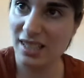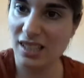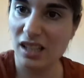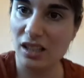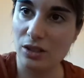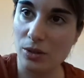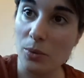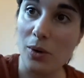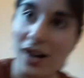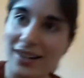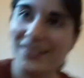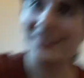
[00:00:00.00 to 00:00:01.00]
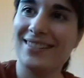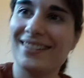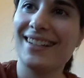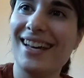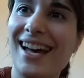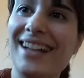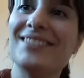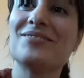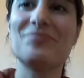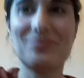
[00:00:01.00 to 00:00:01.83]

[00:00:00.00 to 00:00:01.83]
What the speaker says: to color the water, okay?